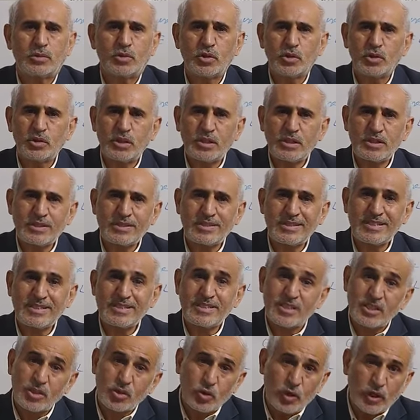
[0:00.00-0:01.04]
So this
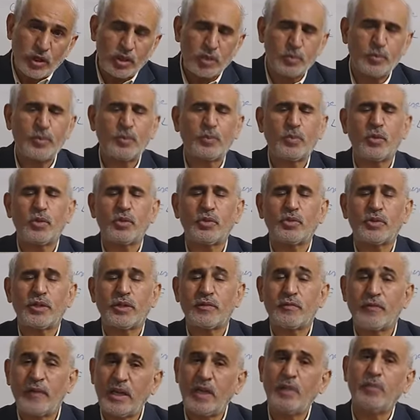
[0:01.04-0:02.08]
is going to be
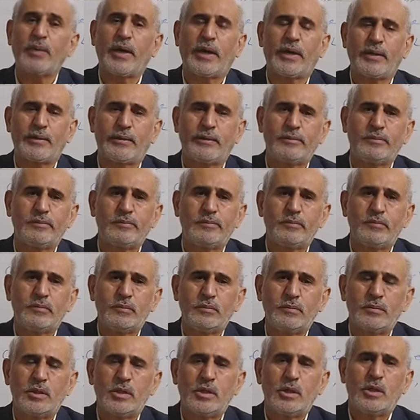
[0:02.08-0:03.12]
polluted, very bad.
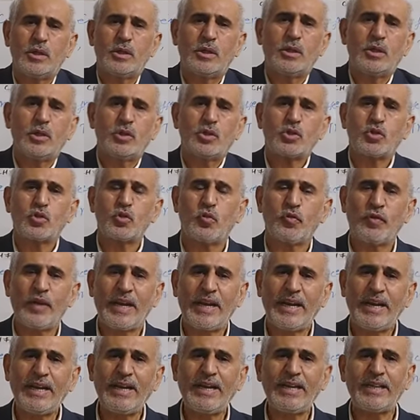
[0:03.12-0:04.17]
So
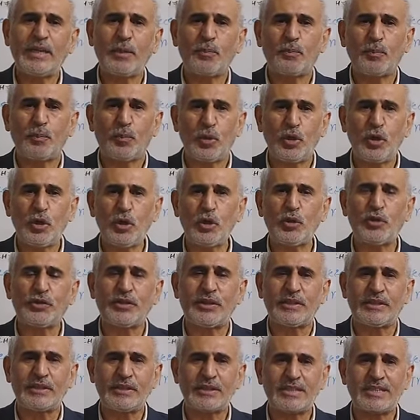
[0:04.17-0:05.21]
when the
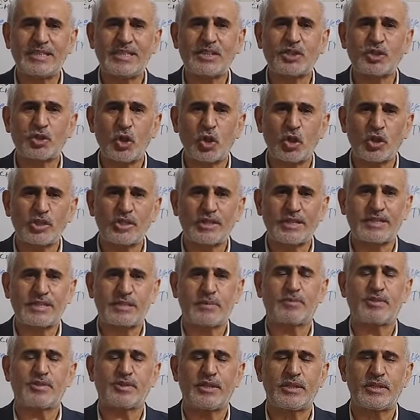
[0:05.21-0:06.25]
pollutants, toxic
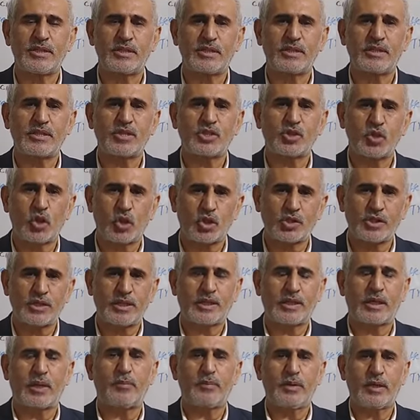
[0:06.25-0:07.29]
substances,
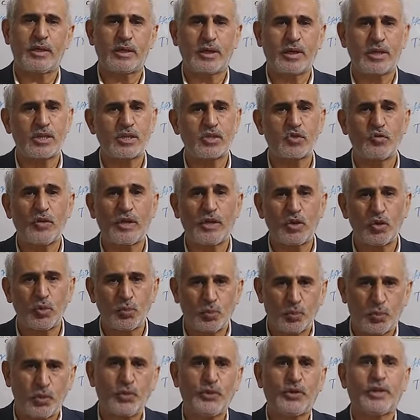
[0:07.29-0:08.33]
toxic chemicals, when
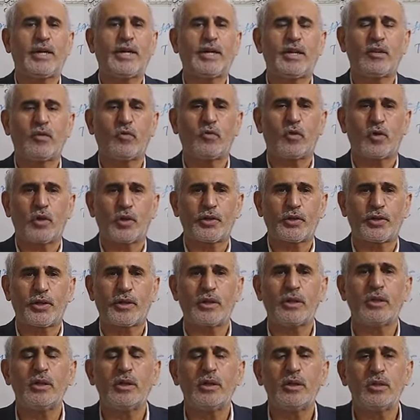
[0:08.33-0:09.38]
you put in the
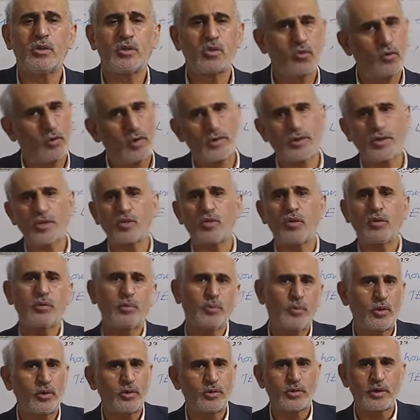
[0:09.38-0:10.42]
water, so water is going to
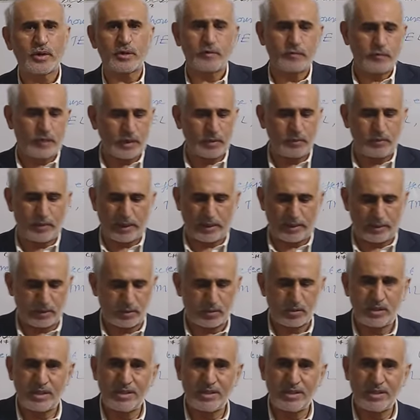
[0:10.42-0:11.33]
be polluted, very bad.